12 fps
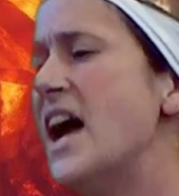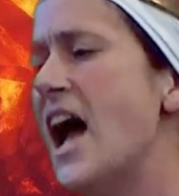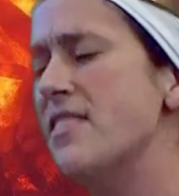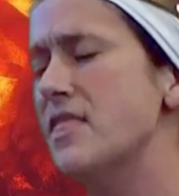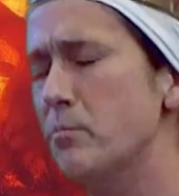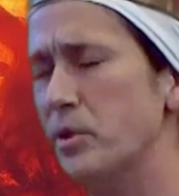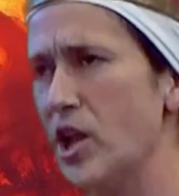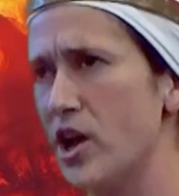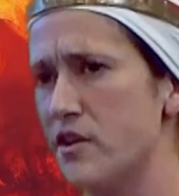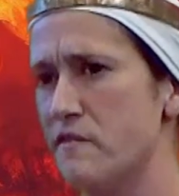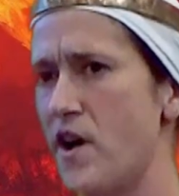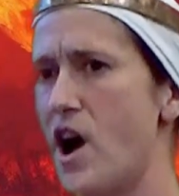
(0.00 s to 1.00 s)
and the blood
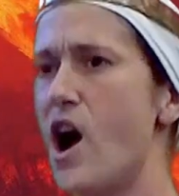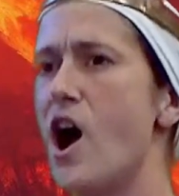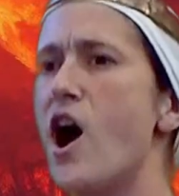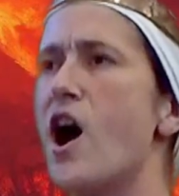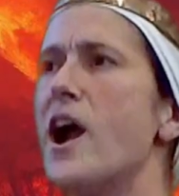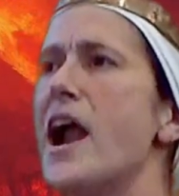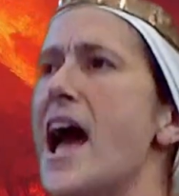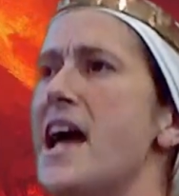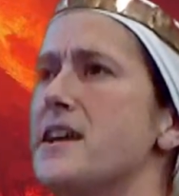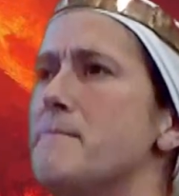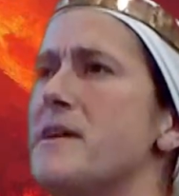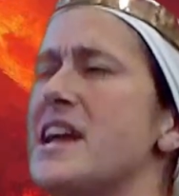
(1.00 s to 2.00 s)
of our
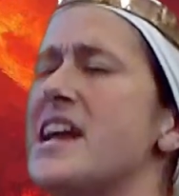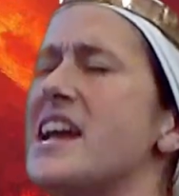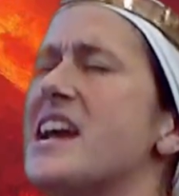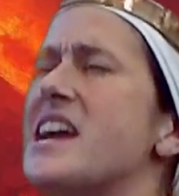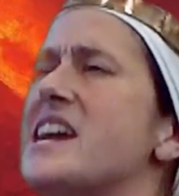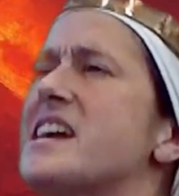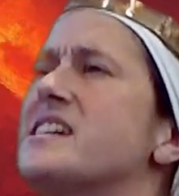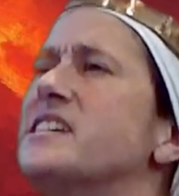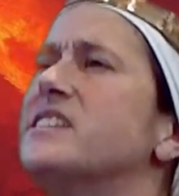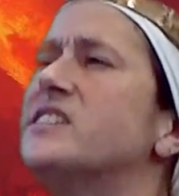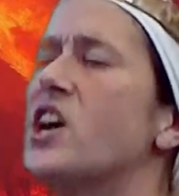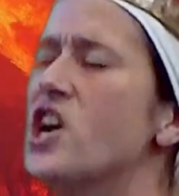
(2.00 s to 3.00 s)

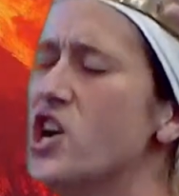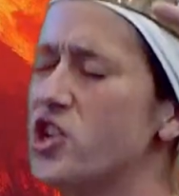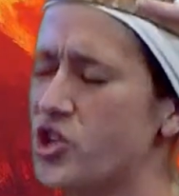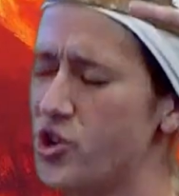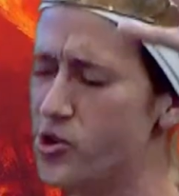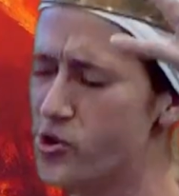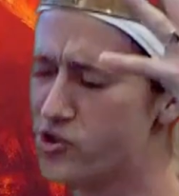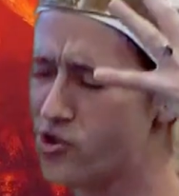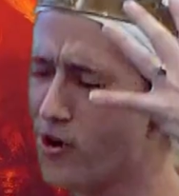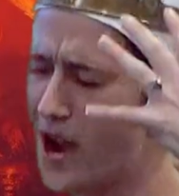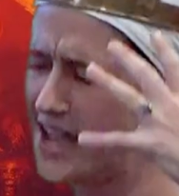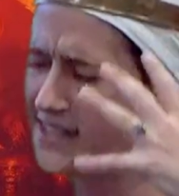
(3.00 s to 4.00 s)
enemies to
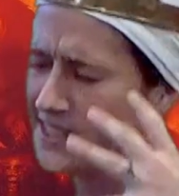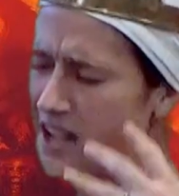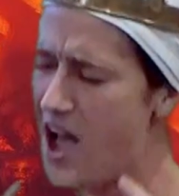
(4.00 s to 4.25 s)
dress